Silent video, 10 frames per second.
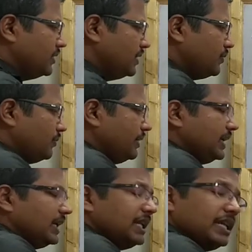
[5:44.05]
it will be
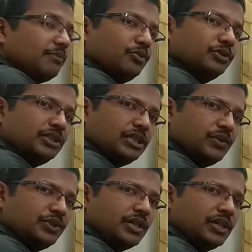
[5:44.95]
gaining a
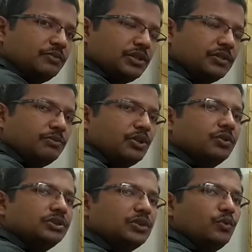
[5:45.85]
positive charge
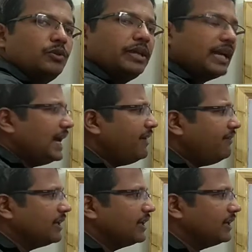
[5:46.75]
because it will be
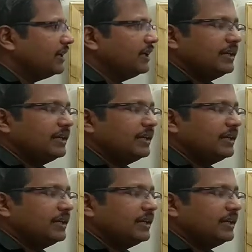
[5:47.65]
having